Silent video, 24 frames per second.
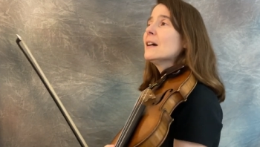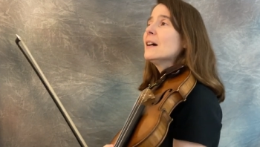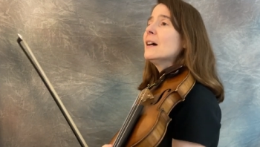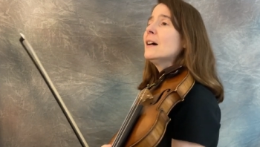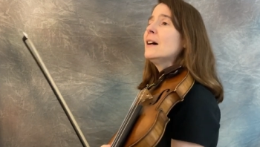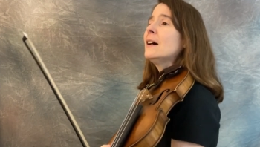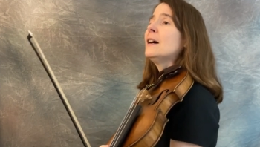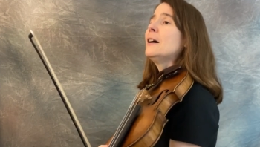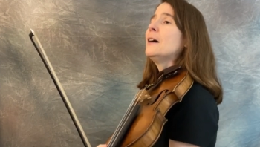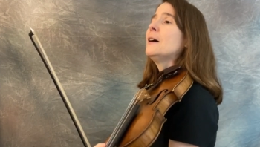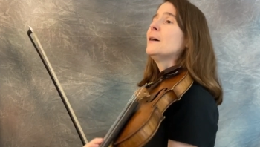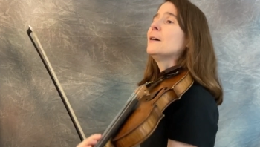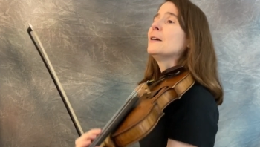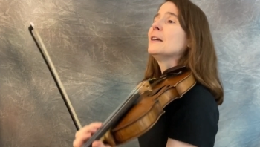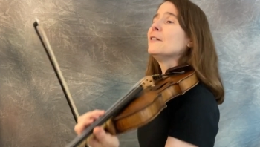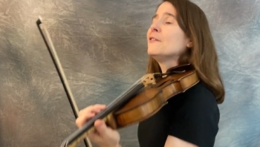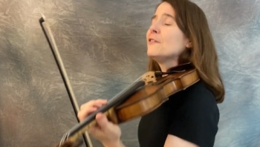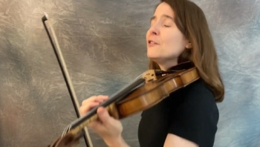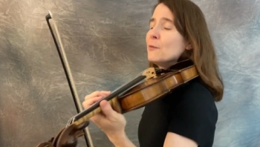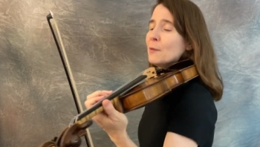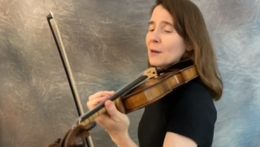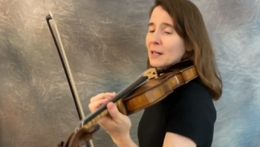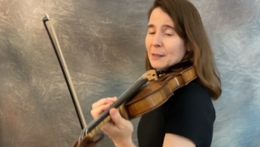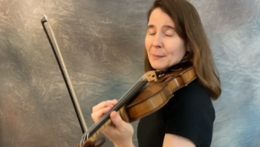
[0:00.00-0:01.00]
Uh, if
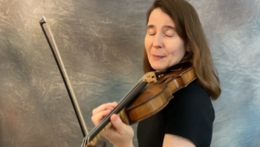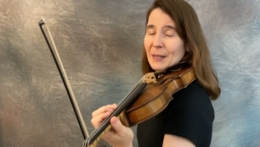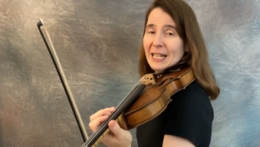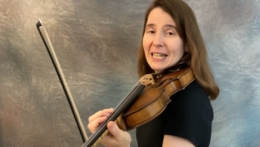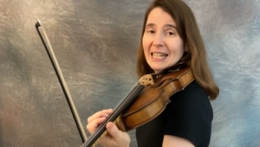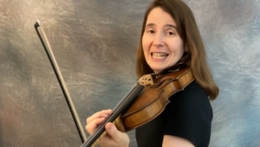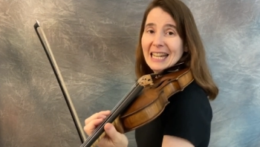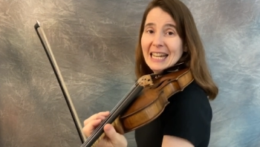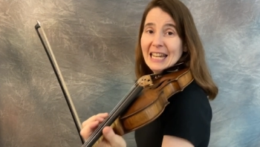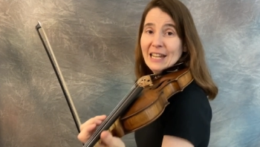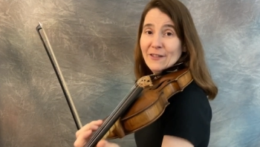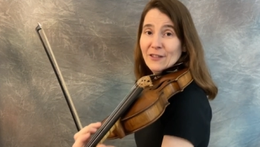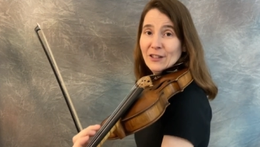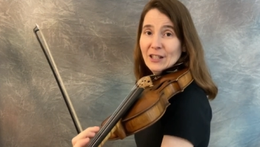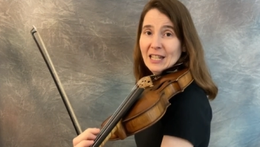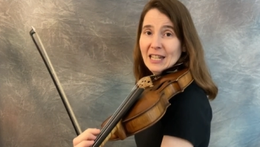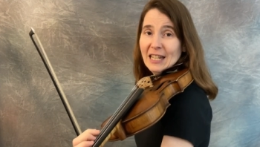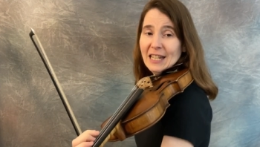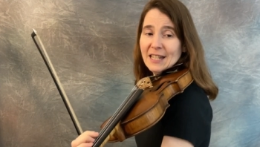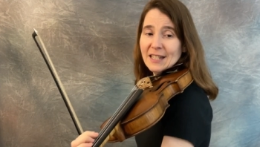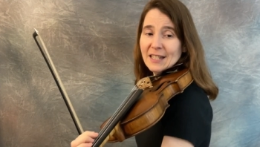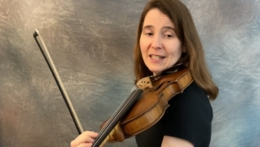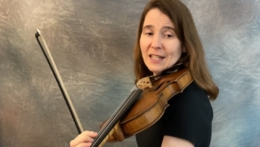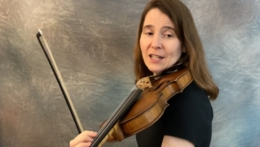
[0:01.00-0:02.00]
you want to make it even
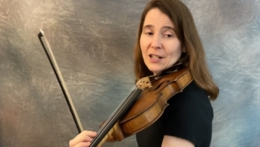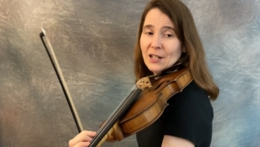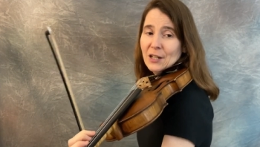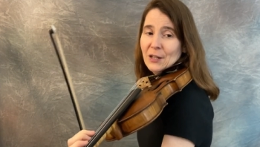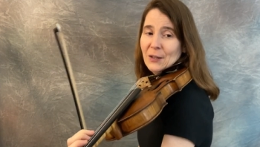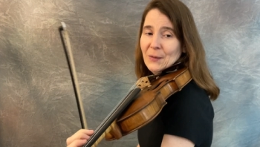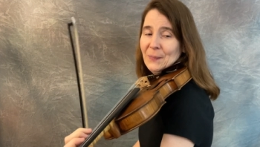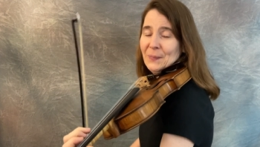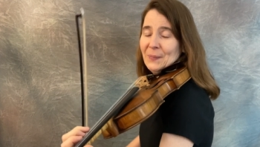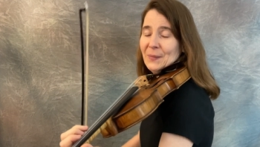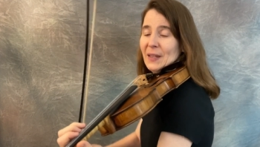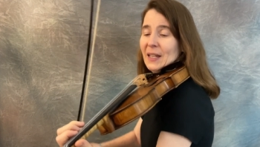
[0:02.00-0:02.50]
easier,